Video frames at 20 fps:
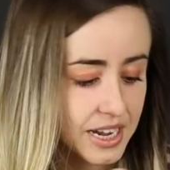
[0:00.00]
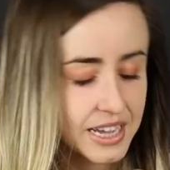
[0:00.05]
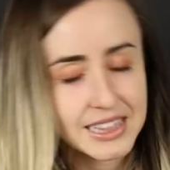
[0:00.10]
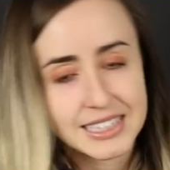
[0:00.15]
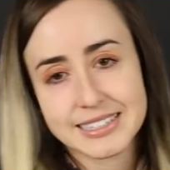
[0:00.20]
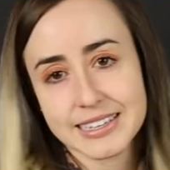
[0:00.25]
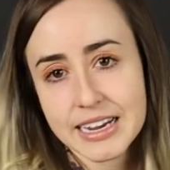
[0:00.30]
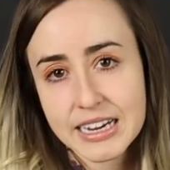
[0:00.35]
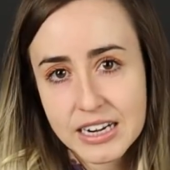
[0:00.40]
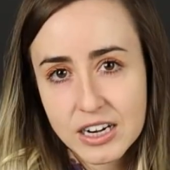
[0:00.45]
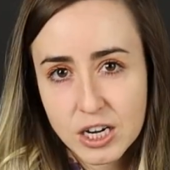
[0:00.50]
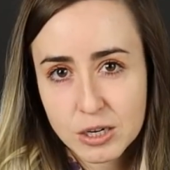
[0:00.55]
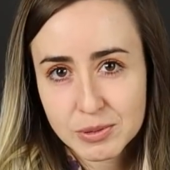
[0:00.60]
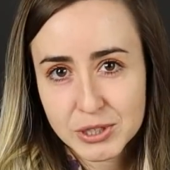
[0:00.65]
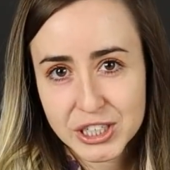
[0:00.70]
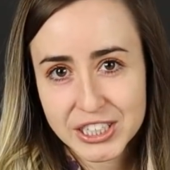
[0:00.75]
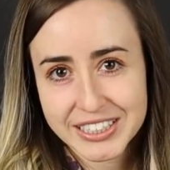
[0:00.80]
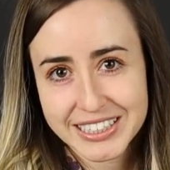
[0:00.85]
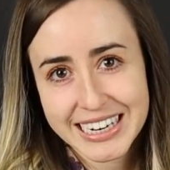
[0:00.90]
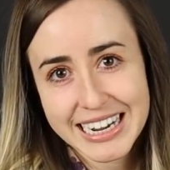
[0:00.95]
And the second
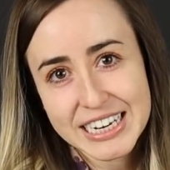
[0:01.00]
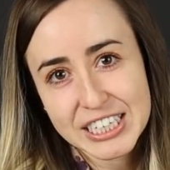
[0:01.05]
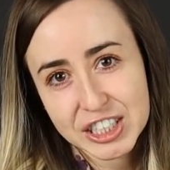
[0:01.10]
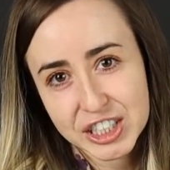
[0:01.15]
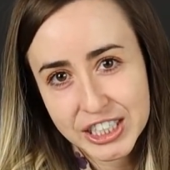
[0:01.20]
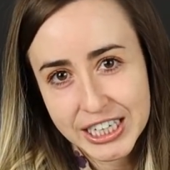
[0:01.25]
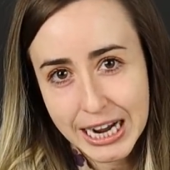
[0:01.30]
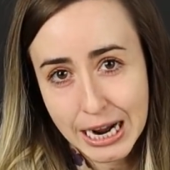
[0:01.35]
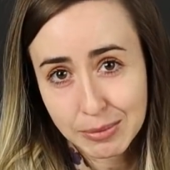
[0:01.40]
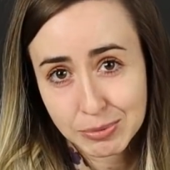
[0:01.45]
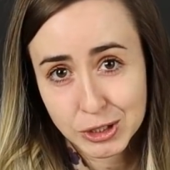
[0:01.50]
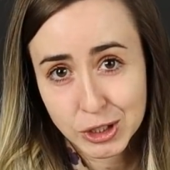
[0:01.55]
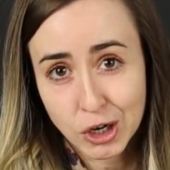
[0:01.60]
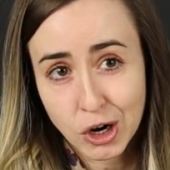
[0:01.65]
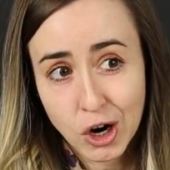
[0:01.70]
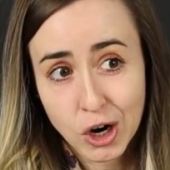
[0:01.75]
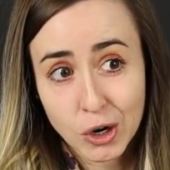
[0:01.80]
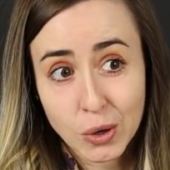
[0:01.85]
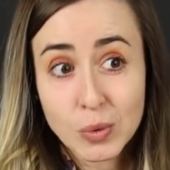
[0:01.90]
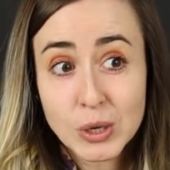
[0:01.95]
option is an HD capture
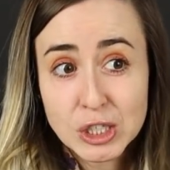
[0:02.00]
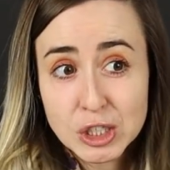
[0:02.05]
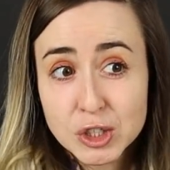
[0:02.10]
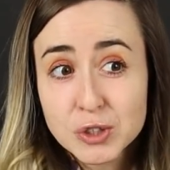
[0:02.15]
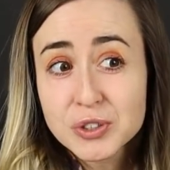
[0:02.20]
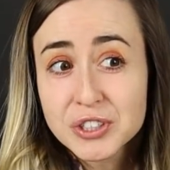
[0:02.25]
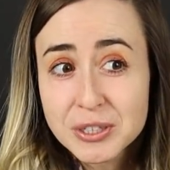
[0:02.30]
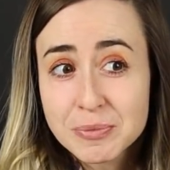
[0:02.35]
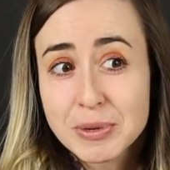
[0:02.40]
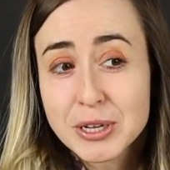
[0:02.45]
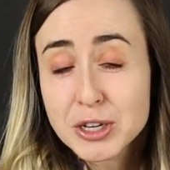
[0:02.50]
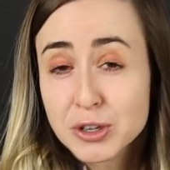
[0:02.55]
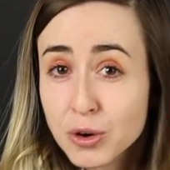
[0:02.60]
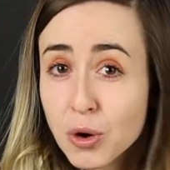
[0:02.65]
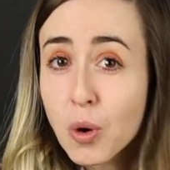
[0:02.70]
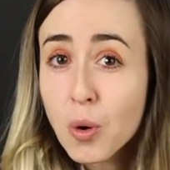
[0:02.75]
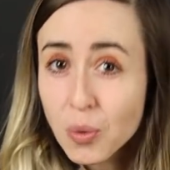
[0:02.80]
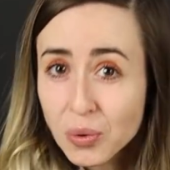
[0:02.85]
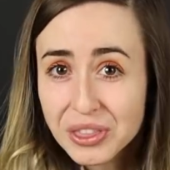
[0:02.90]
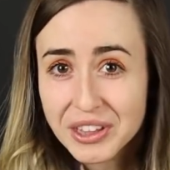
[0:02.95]
card, which used to be your
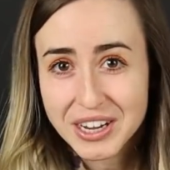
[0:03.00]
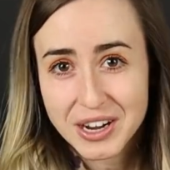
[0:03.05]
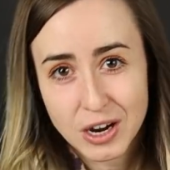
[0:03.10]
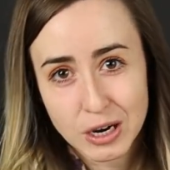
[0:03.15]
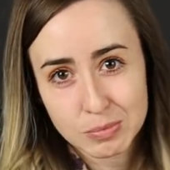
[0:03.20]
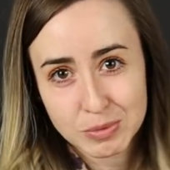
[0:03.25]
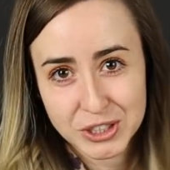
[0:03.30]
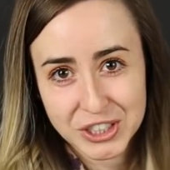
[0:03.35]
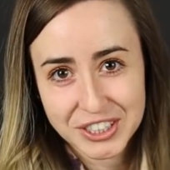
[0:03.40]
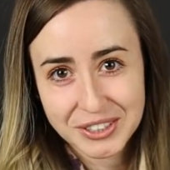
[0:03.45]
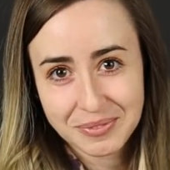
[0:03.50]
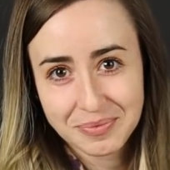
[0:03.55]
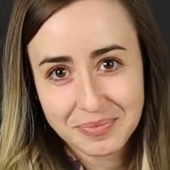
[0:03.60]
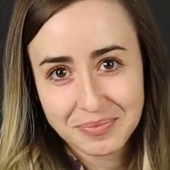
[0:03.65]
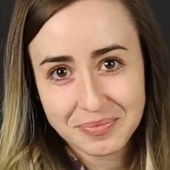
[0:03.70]
only option.